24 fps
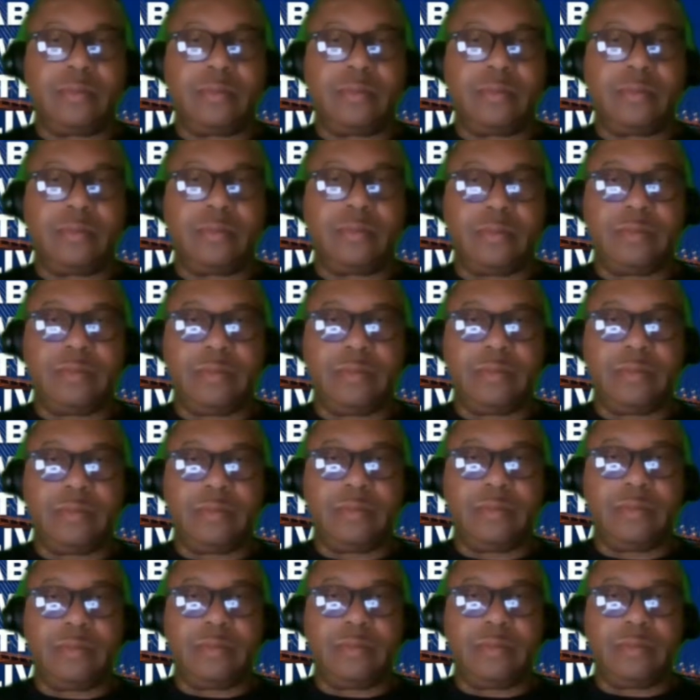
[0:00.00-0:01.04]
Some of you may
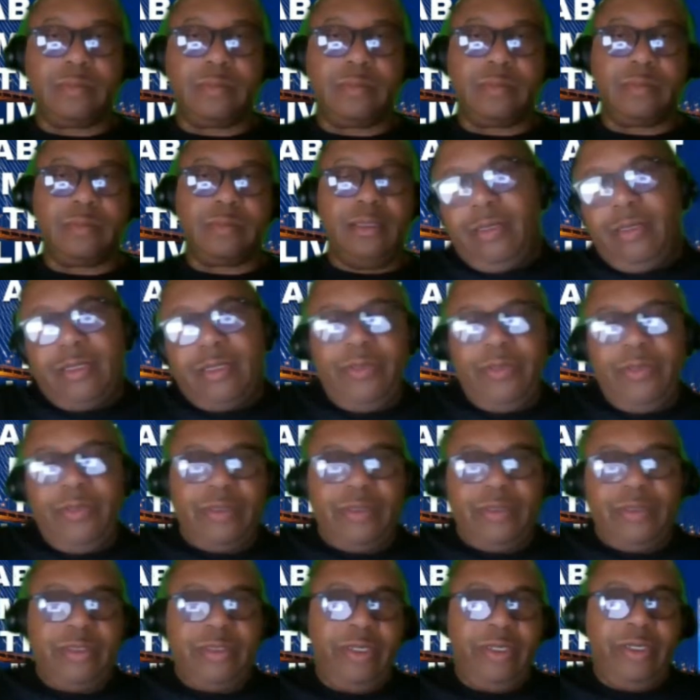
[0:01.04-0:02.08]
not be on a spiritual
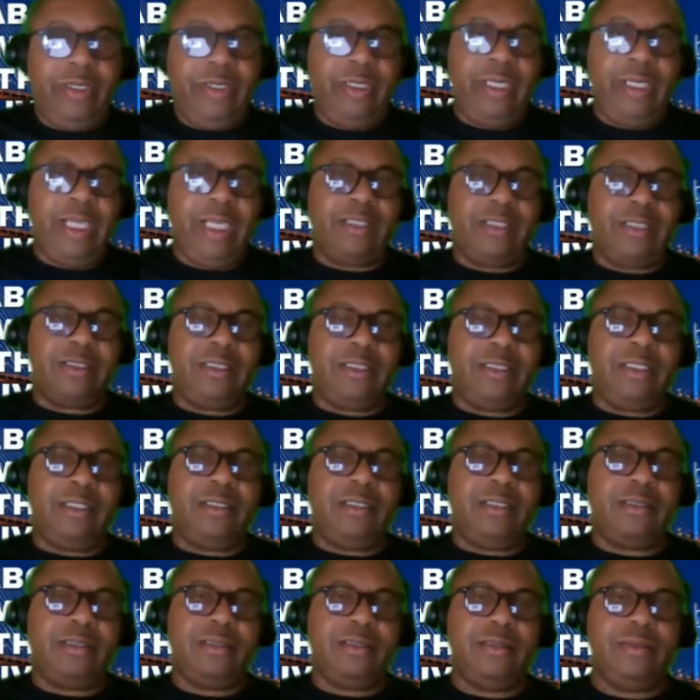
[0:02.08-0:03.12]
journey in that sense.
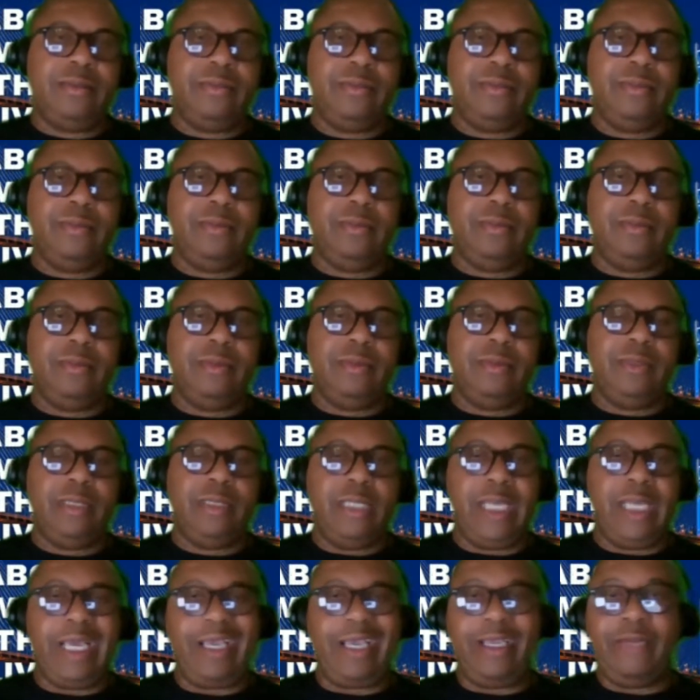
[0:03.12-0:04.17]
I
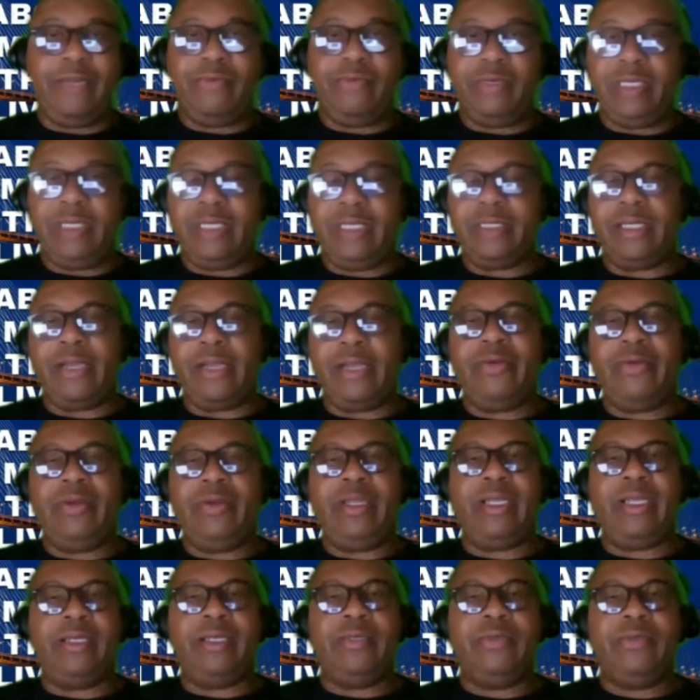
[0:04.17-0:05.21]
can relate, I can
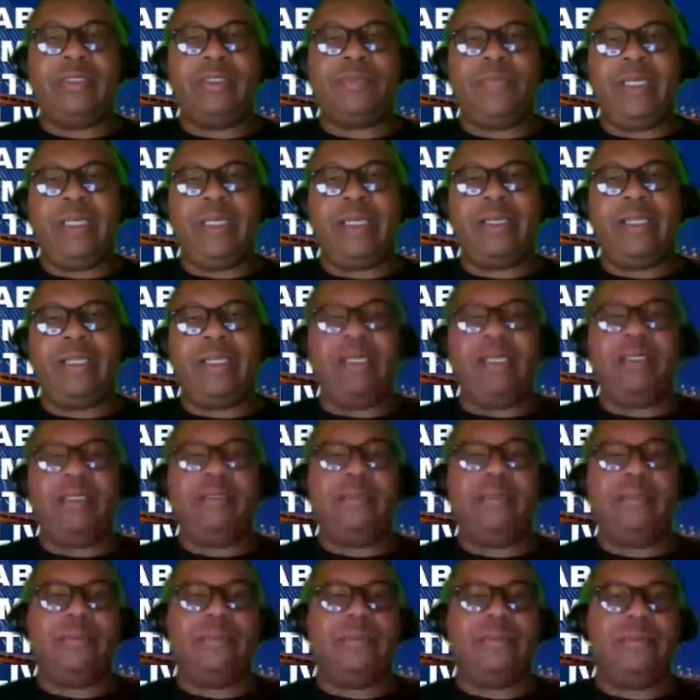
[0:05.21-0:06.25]
respect that.
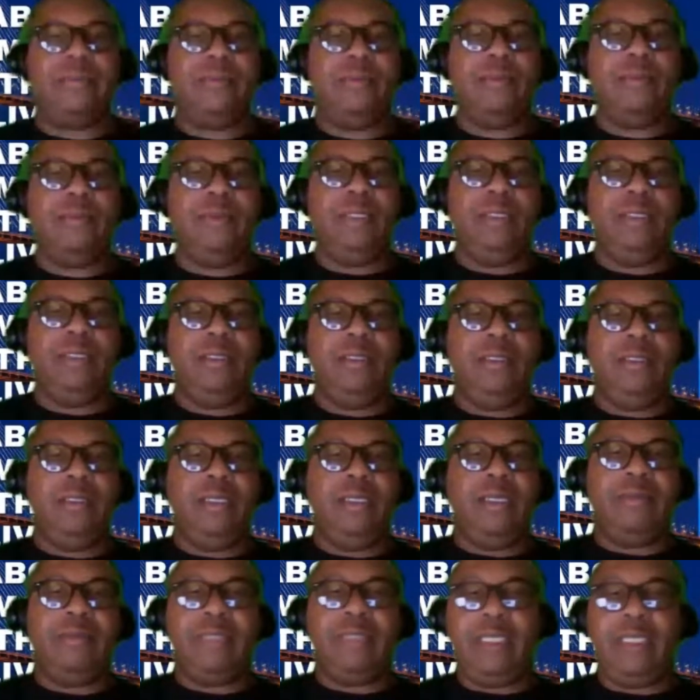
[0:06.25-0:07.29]
I'm
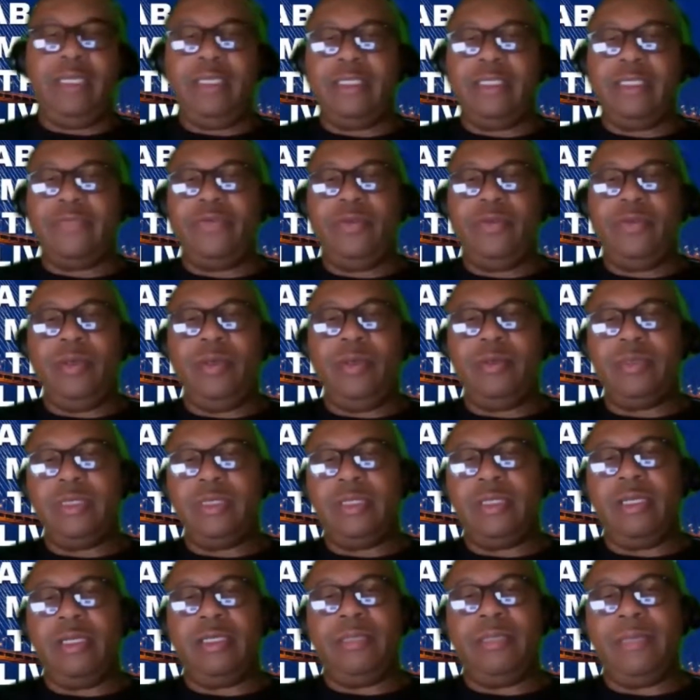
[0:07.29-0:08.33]
taking this few moments to talk to
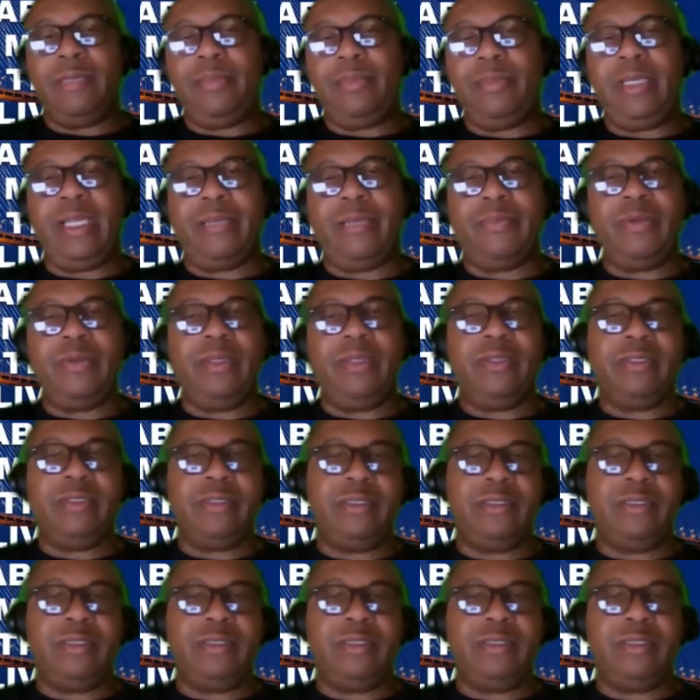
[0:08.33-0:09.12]
my black brothers